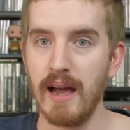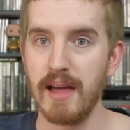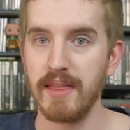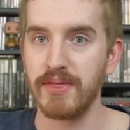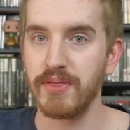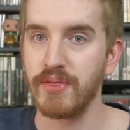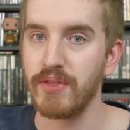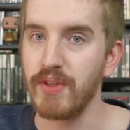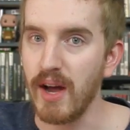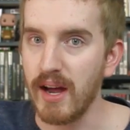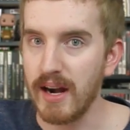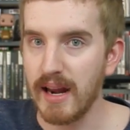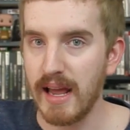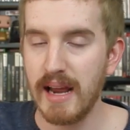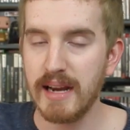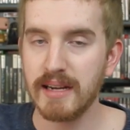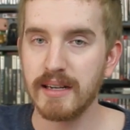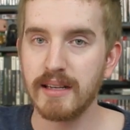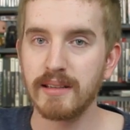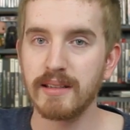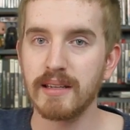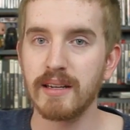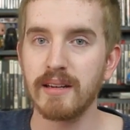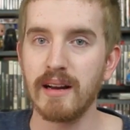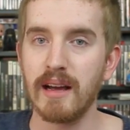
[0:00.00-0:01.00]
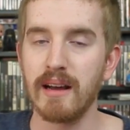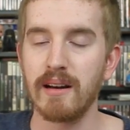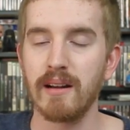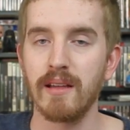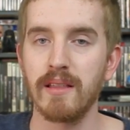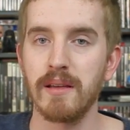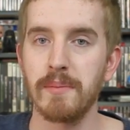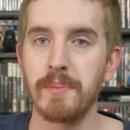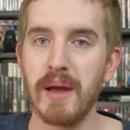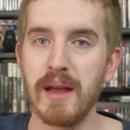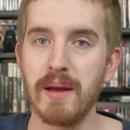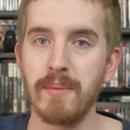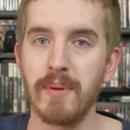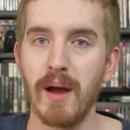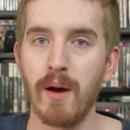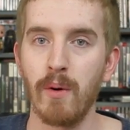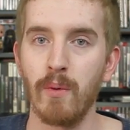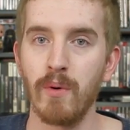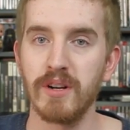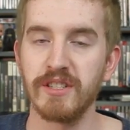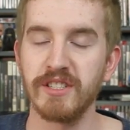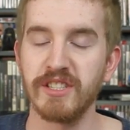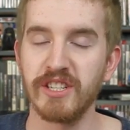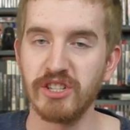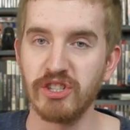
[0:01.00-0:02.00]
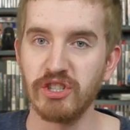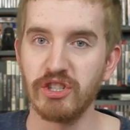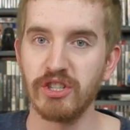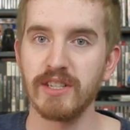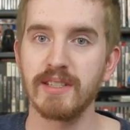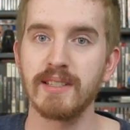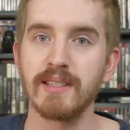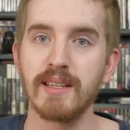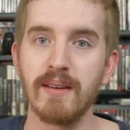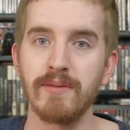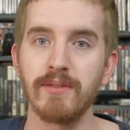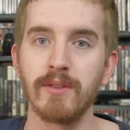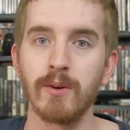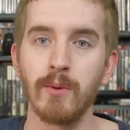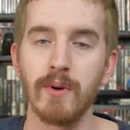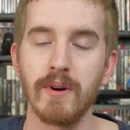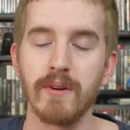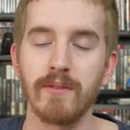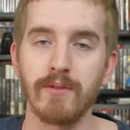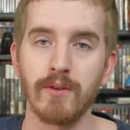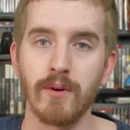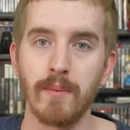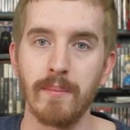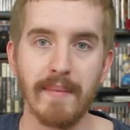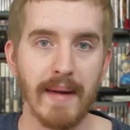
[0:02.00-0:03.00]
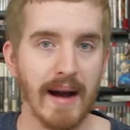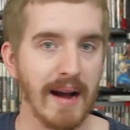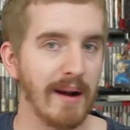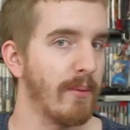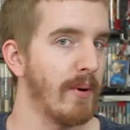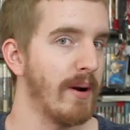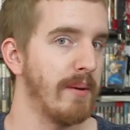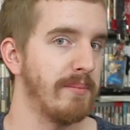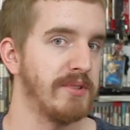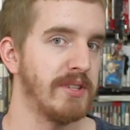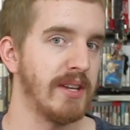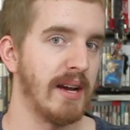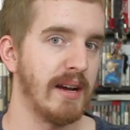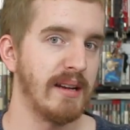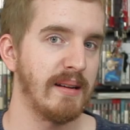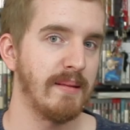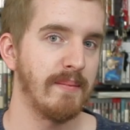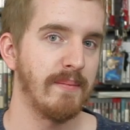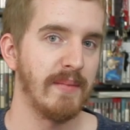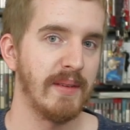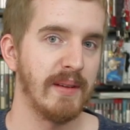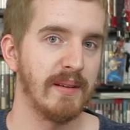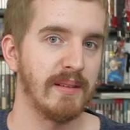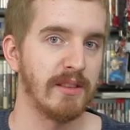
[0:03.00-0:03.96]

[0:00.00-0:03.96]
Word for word: I thought I had cleared out all the PayPal ones and just left the one for my website.